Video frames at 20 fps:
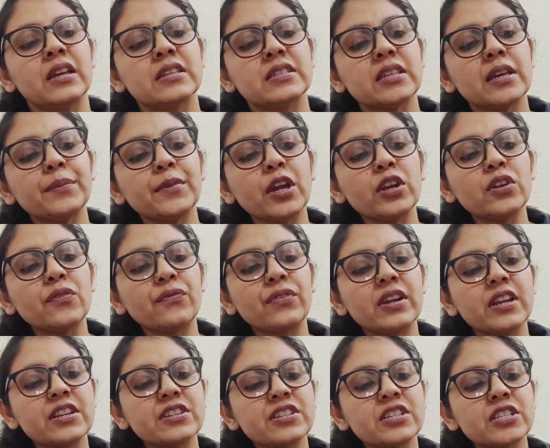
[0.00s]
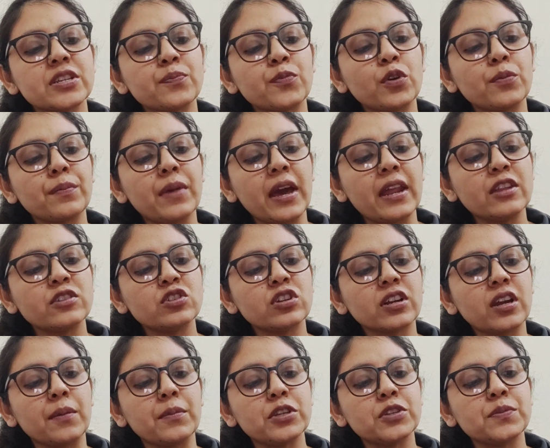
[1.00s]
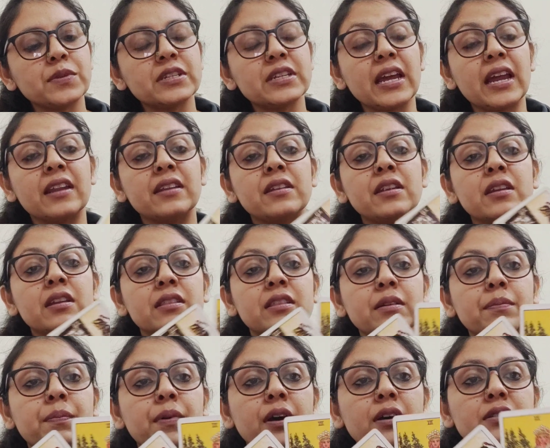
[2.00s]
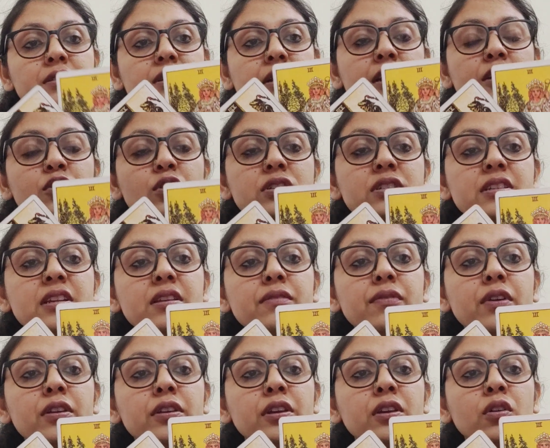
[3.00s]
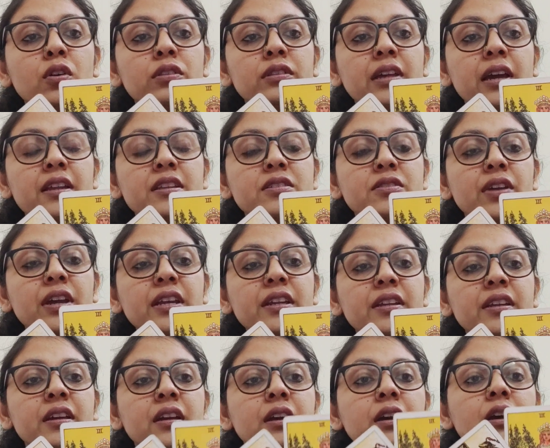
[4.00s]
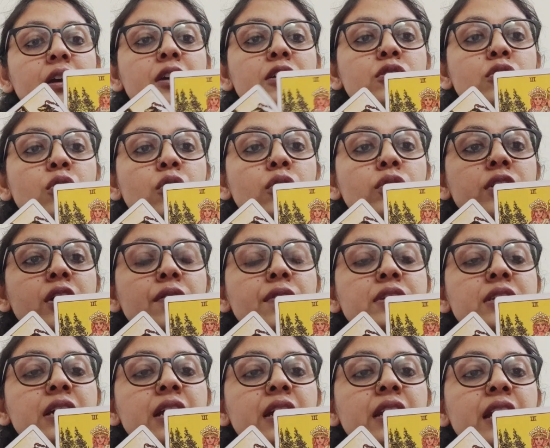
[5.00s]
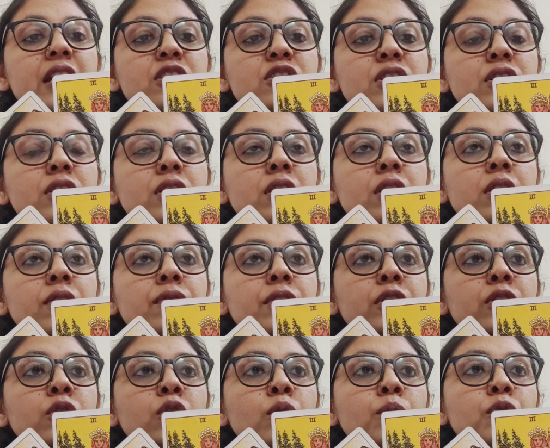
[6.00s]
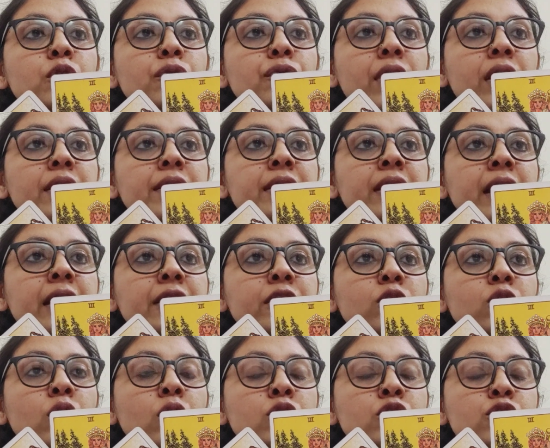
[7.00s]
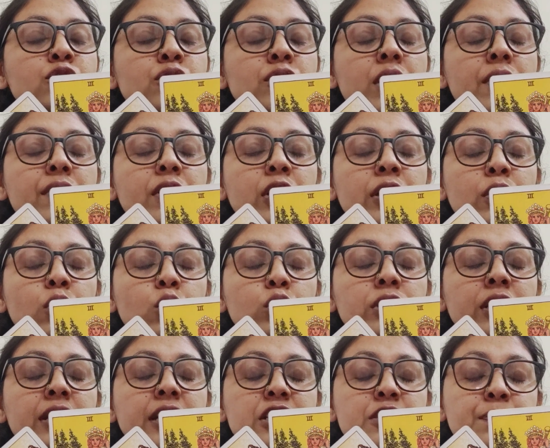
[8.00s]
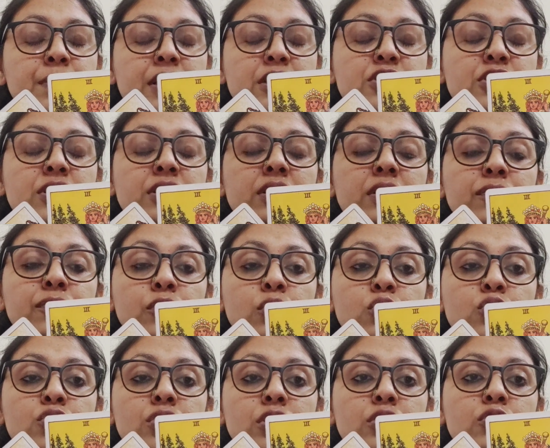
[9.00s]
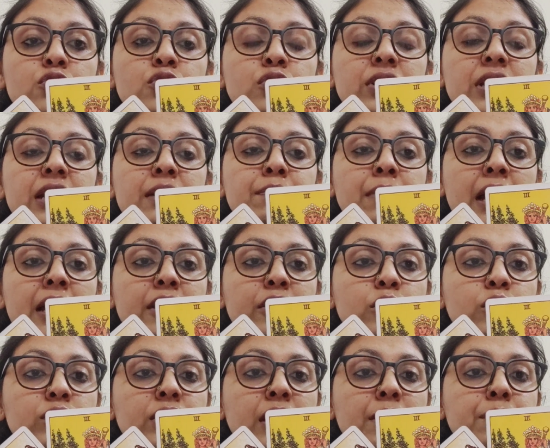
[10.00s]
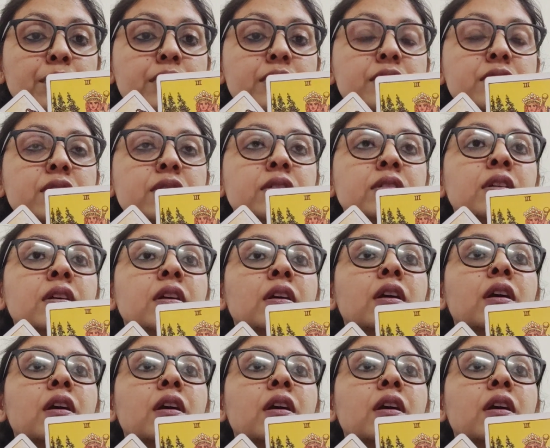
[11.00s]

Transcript: Some kind of relationship or marriage or commitment ended in the past, and you're still working on that, right? So there was a connection with whom you felt like you should have a growth and expansion in the future. You should get married to that person.